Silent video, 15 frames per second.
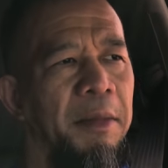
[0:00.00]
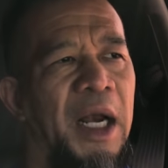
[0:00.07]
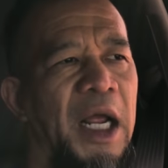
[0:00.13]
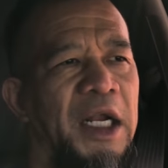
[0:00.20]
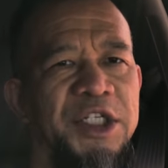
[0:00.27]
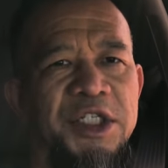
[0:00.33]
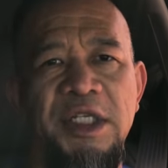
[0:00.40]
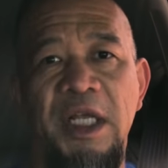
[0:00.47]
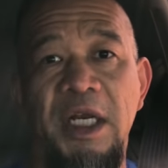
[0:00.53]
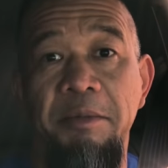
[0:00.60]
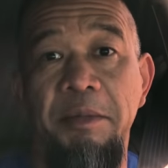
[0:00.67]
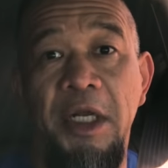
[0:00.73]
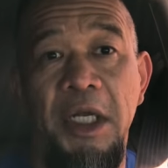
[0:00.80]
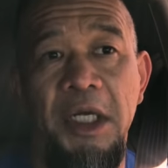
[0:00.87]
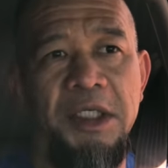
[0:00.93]
but I just did
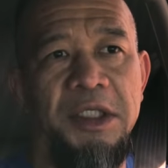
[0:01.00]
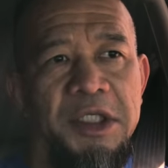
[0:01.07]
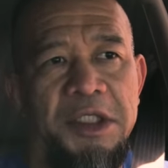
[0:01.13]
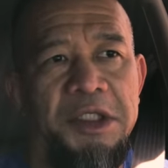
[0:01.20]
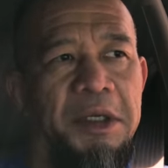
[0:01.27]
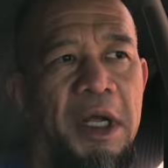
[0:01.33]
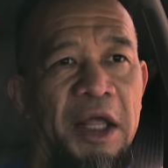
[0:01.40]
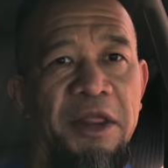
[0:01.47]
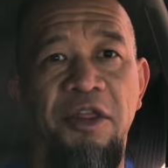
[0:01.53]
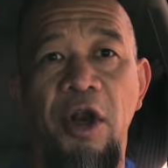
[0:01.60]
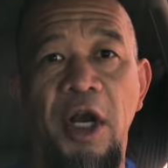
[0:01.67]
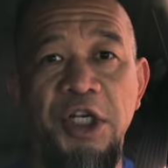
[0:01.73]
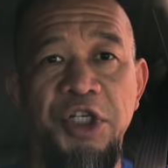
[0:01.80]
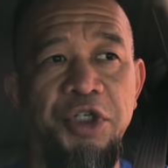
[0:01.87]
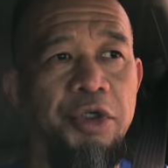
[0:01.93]
it because I
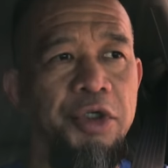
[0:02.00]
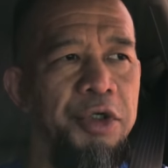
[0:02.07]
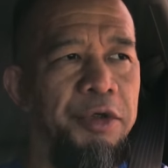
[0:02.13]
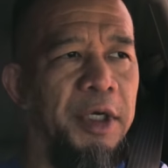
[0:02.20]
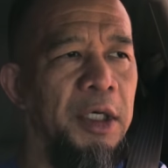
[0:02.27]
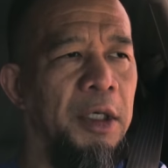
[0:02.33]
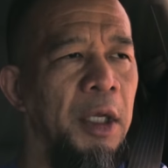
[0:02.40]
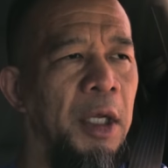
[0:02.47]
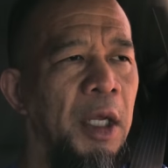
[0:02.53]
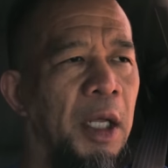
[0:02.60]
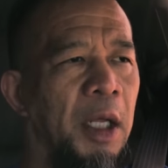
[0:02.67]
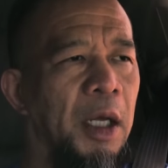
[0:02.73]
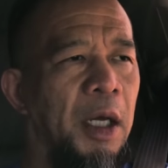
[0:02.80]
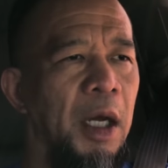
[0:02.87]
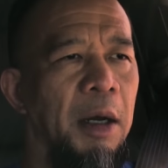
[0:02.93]
thought I should do it.
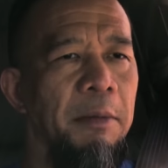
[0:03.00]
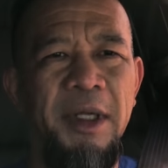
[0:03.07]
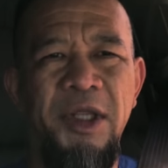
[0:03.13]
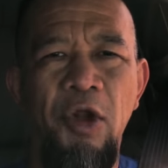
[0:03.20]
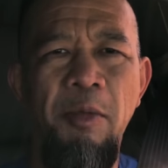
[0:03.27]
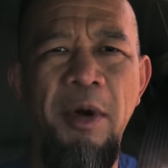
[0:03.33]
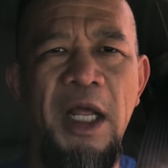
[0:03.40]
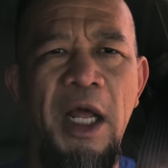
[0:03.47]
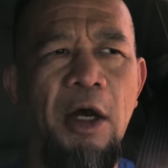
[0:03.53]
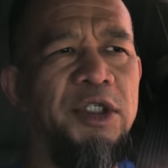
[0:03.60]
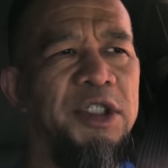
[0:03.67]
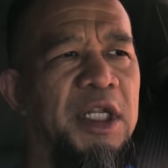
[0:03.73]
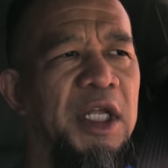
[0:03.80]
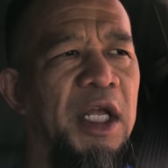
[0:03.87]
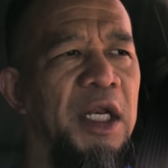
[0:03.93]
Uh, but nobody
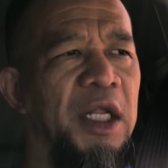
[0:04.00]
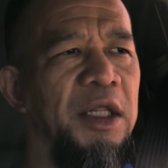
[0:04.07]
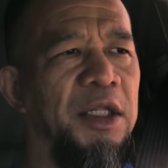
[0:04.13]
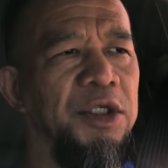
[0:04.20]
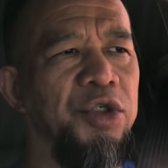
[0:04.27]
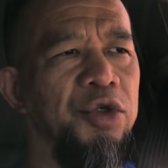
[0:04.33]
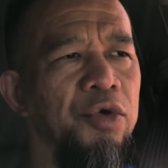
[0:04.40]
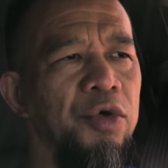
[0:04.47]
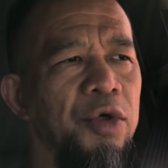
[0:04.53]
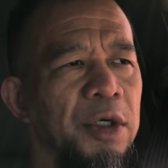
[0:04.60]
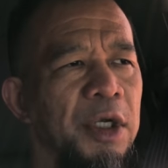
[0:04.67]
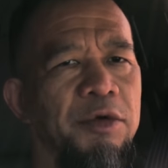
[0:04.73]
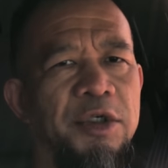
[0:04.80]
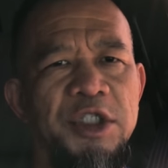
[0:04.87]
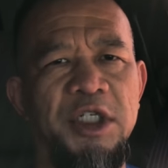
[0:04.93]
else did in the school.
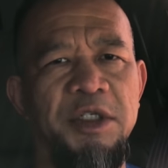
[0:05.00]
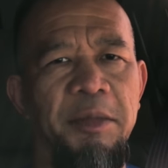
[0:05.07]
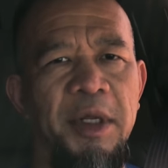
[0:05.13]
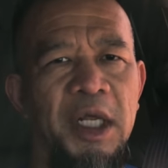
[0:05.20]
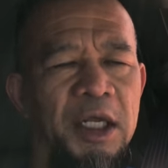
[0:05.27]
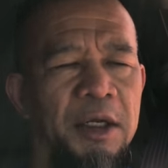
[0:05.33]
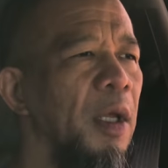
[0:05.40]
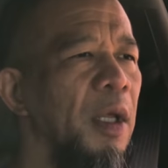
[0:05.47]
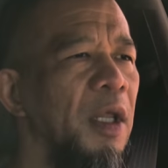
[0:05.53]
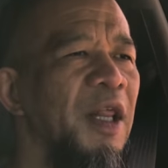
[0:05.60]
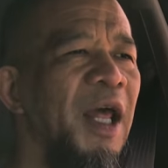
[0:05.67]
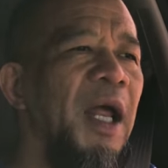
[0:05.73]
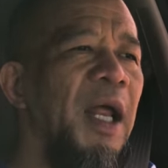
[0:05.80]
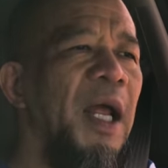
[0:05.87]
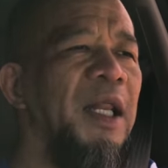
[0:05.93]
It was just me.
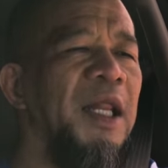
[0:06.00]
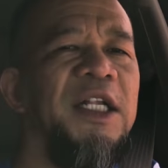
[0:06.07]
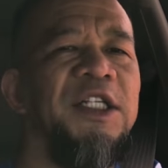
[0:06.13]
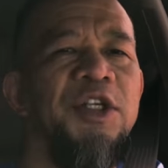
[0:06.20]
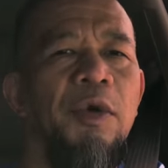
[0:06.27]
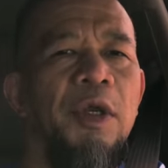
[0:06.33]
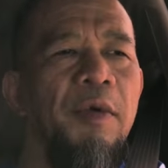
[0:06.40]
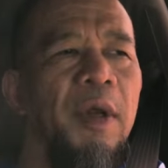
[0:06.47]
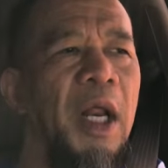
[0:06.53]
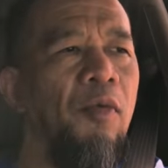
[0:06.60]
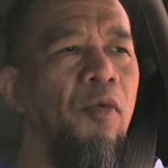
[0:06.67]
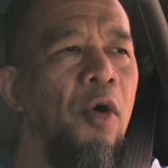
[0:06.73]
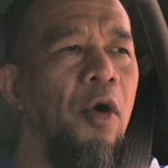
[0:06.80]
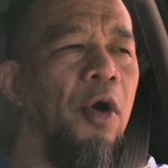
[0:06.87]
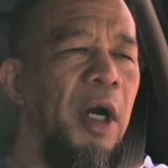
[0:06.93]
That I, that's the only one I
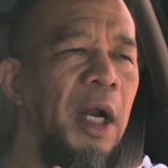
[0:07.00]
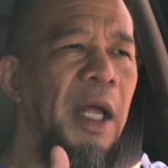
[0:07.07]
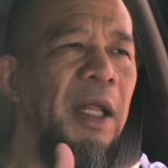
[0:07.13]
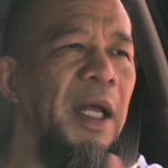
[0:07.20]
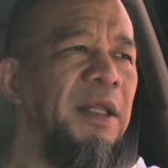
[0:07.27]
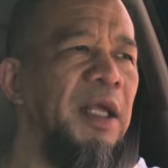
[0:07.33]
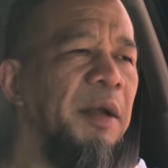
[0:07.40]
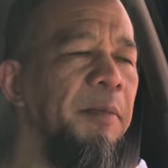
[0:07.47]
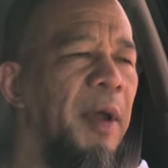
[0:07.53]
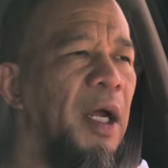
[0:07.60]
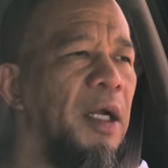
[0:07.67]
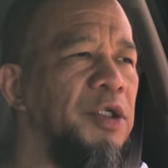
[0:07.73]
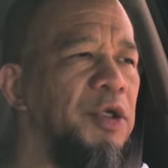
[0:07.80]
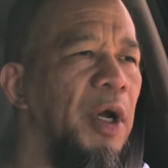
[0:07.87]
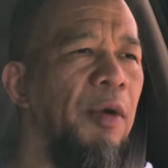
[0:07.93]
wore. I, I, take it
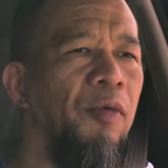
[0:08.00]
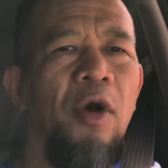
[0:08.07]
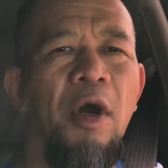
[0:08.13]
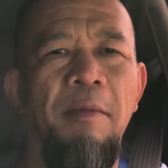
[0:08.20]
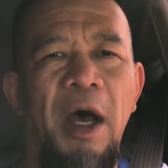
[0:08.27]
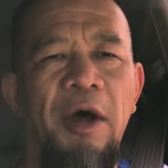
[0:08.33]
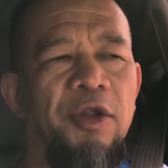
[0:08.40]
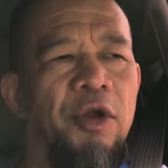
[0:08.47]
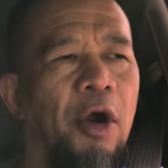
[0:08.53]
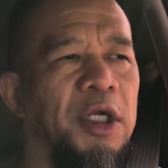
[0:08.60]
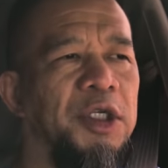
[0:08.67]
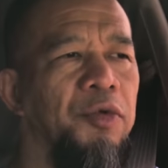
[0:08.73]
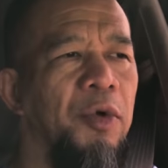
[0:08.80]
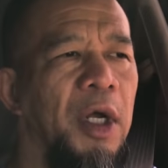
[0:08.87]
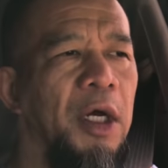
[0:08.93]
back. So I wore a mouth guard
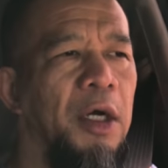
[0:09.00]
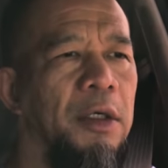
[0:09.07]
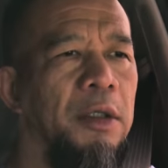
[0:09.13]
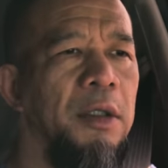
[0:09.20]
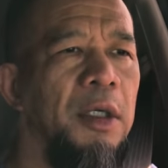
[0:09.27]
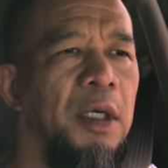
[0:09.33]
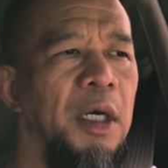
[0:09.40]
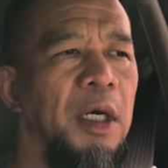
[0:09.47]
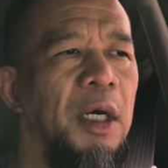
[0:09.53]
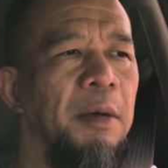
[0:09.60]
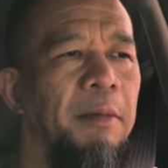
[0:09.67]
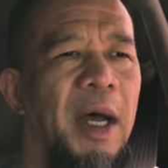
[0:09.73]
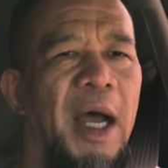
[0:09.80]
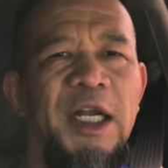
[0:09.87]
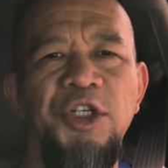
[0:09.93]
as well.
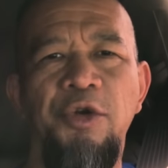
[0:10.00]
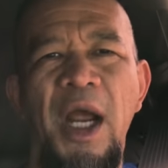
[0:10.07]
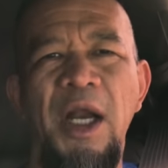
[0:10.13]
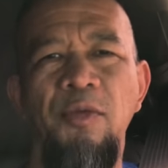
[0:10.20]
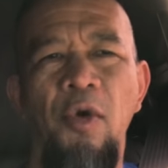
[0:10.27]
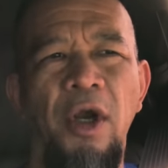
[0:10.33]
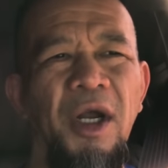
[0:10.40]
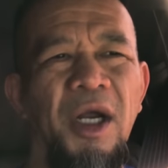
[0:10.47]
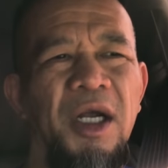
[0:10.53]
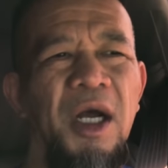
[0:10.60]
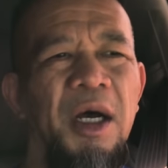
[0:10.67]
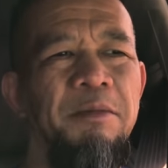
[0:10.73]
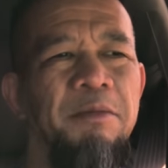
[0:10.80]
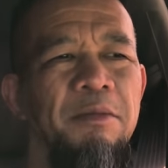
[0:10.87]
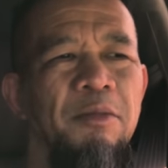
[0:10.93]
Um, I tried wearing a
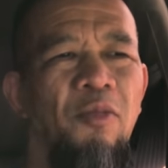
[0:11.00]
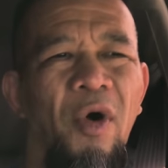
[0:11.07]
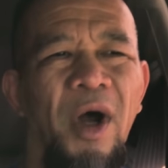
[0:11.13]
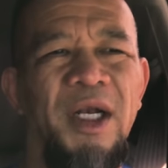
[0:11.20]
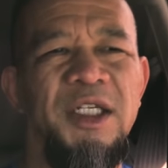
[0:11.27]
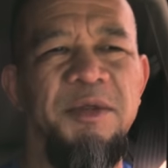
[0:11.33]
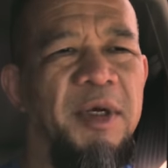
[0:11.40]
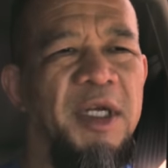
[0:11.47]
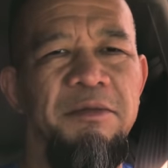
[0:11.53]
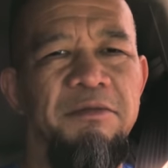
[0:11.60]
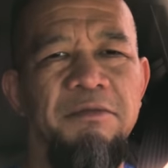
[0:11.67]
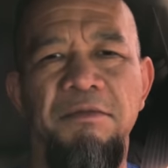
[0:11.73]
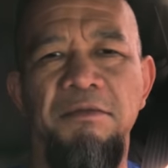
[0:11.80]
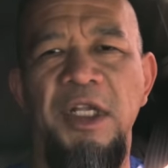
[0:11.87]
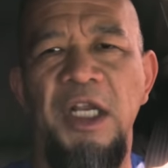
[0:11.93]
cup once, but
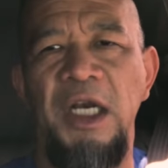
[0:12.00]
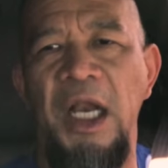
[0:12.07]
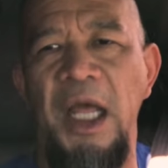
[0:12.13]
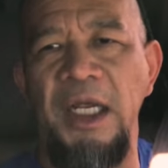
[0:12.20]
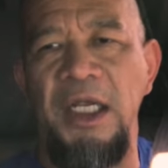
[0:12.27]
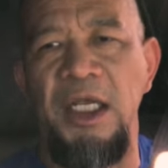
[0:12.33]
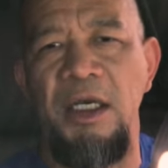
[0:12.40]
didn't like